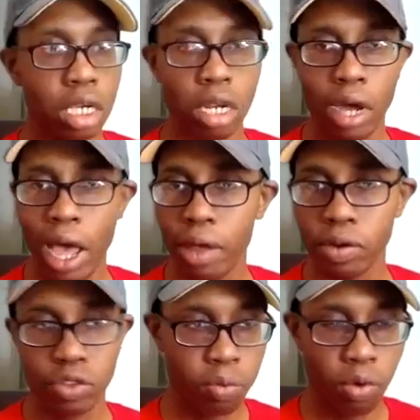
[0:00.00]
I have
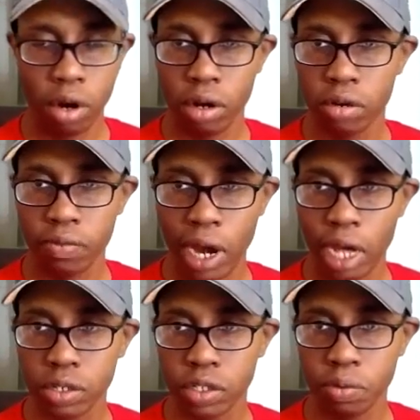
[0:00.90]
no support,
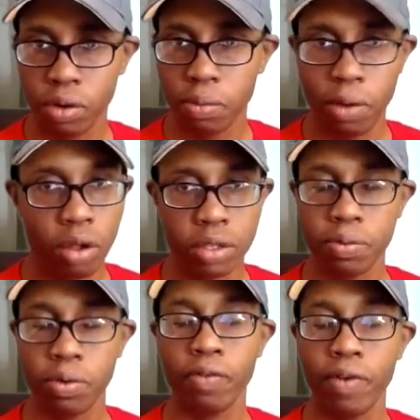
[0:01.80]
financial support. My only
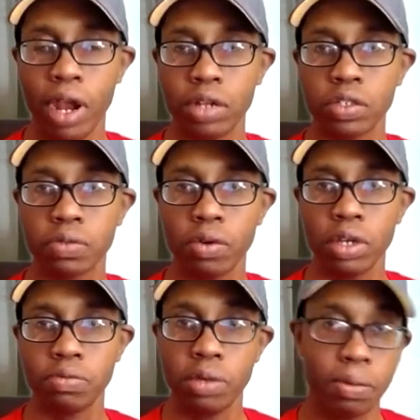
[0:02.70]
support, financial
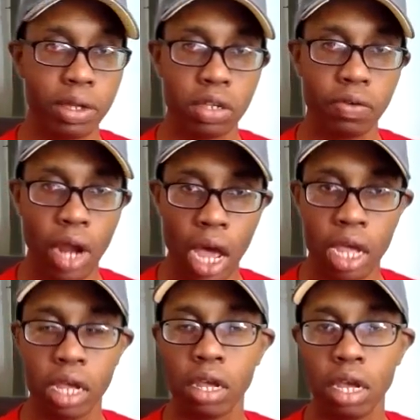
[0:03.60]
support is me, myself, and I.